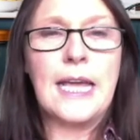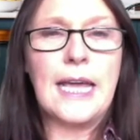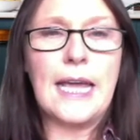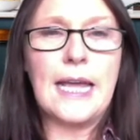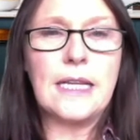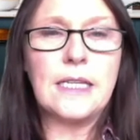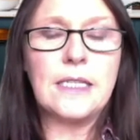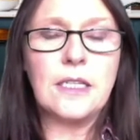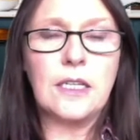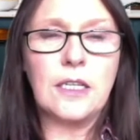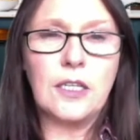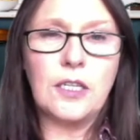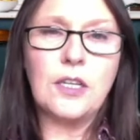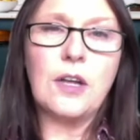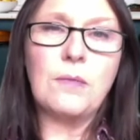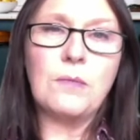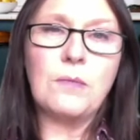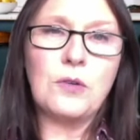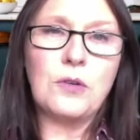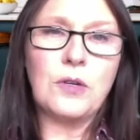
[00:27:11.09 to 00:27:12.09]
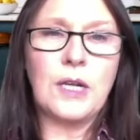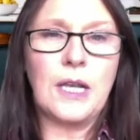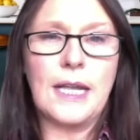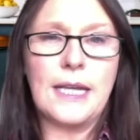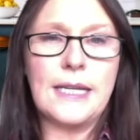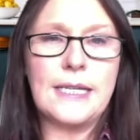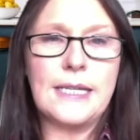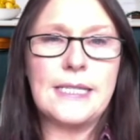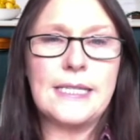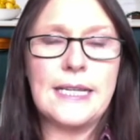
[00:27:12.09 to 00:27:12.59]
It's a lot more
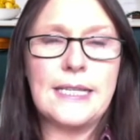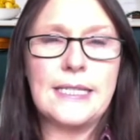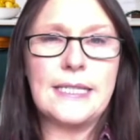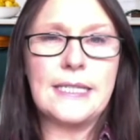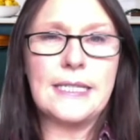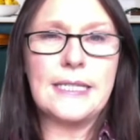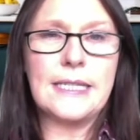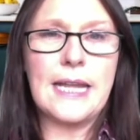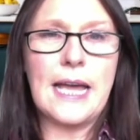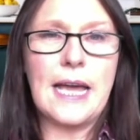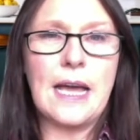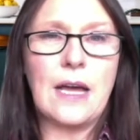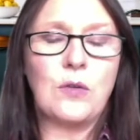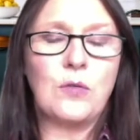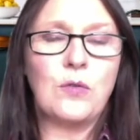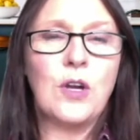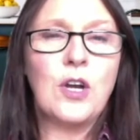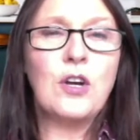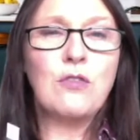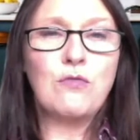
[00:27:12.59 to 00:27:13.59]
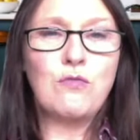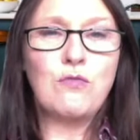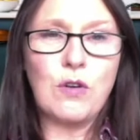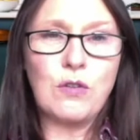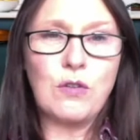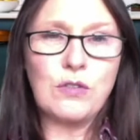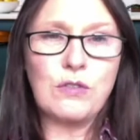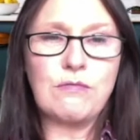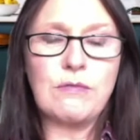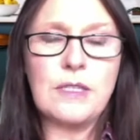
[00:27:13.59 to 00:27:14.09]
client-centred now,
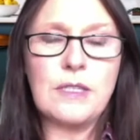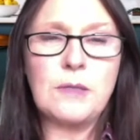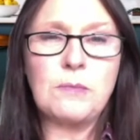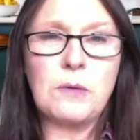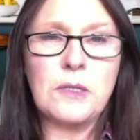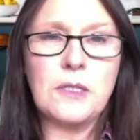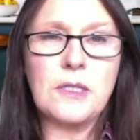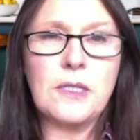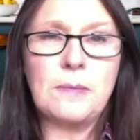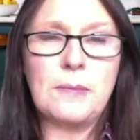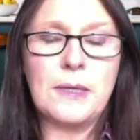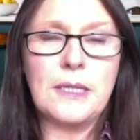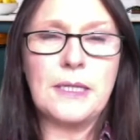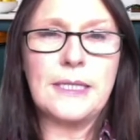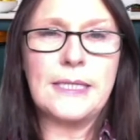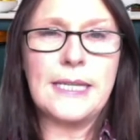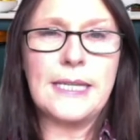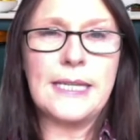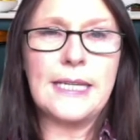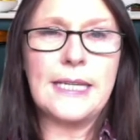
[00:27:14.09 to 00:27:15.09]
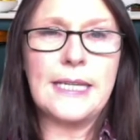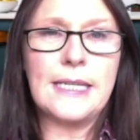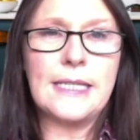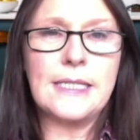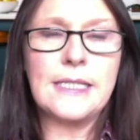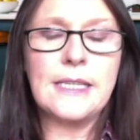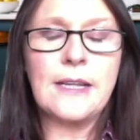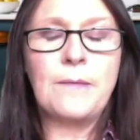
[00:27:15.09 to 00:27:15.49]
roles and responsibilities,